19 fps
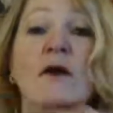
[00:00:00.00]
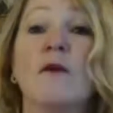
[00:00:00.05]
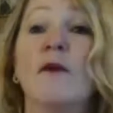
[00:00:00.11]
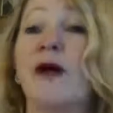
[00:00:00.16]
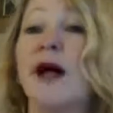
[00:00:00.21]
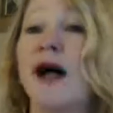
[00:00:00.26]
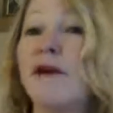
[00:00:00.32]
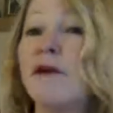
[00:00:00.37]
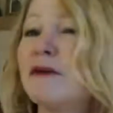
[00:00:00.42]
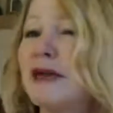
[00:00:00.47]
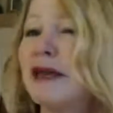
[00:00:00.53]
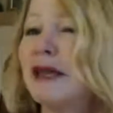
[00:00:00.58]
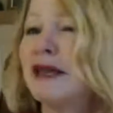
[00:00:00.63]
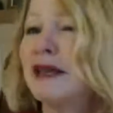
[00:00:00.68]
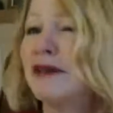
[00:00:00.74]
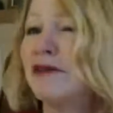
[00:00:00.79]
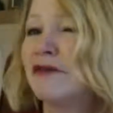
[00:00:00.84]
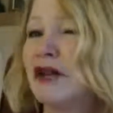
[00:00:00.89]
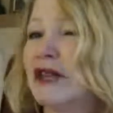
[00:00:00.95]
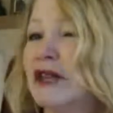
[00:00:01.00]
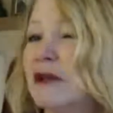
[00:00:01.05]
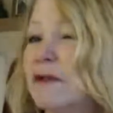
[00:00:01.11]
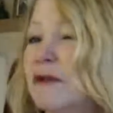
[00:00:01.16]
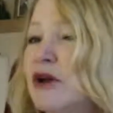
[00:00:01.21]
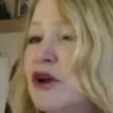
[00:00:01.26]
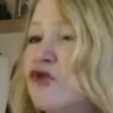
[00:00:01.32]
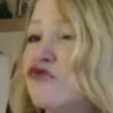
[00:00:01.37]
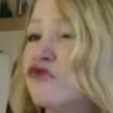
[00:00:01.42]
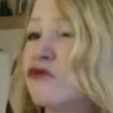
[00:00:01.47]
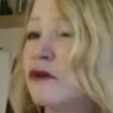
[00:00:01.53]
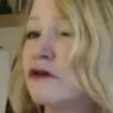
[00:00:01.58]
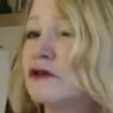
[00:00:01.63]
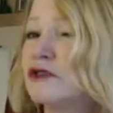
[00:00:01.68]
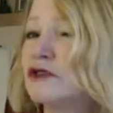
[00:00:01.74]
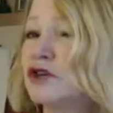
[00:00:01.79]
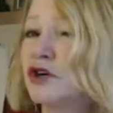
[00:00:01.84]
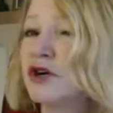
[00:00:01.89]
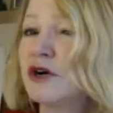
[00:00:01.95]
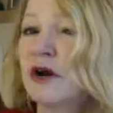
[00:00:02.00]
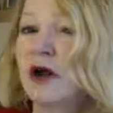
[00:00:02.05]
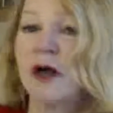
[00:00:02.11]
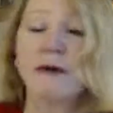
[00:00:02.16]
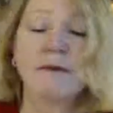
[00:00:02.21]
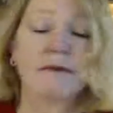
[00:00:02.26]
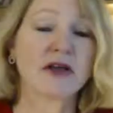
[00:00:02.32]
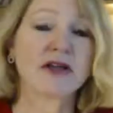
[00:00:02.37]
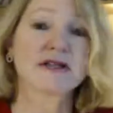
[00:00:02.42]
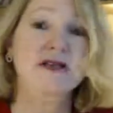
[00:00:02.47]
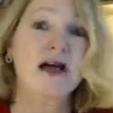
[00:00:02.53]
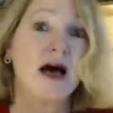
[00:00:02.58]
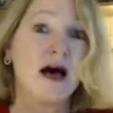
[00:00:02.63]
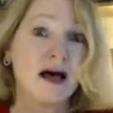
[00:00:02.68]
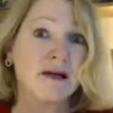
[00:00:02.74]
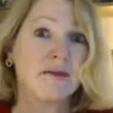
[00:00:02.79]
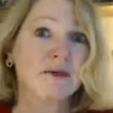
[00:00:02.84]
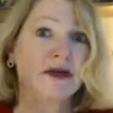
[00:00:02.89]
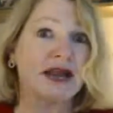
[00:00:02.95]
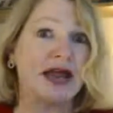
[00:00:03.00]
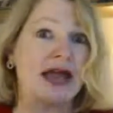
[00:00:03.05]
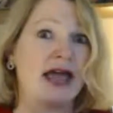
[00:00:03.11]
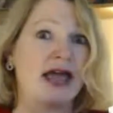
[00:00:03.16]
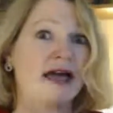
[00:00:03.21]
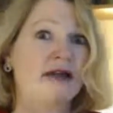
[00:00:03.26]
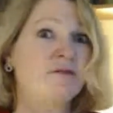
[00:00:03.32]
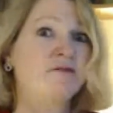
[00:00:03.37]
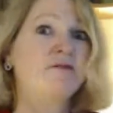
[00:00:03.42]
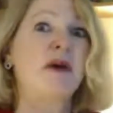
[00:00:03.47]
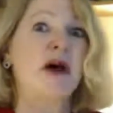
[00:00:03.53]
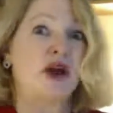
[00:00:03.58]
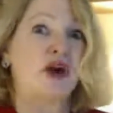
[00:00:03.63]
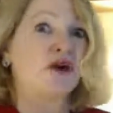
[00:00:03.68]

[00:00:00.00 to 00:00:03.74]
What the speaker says: Well, I'm going to make it even a little bit grosser because I'm going to add butter.